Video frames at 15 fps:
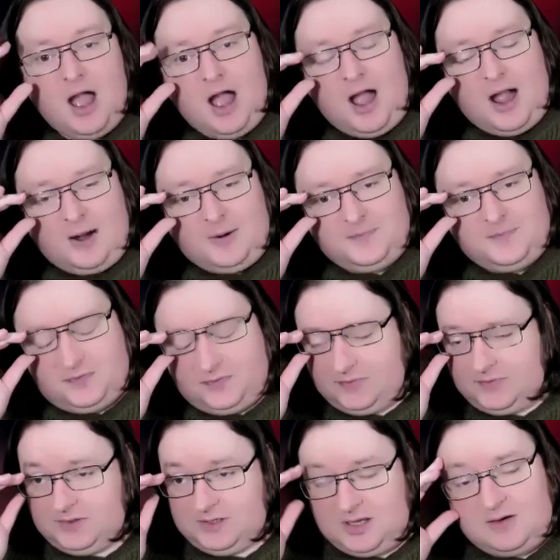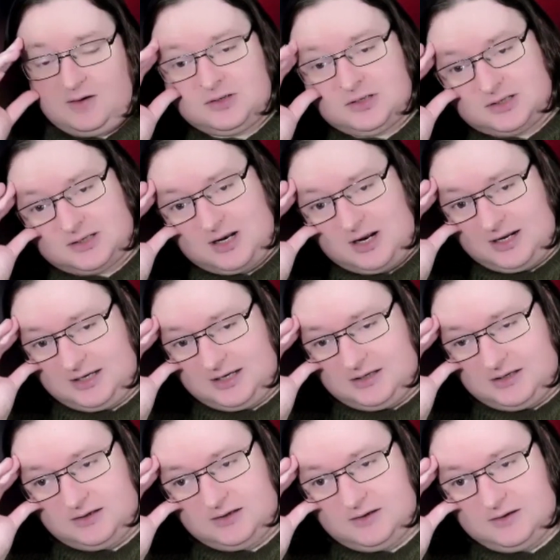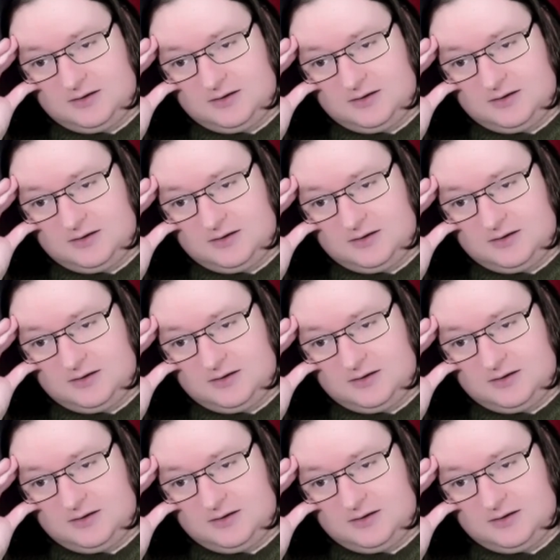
And I'm just like,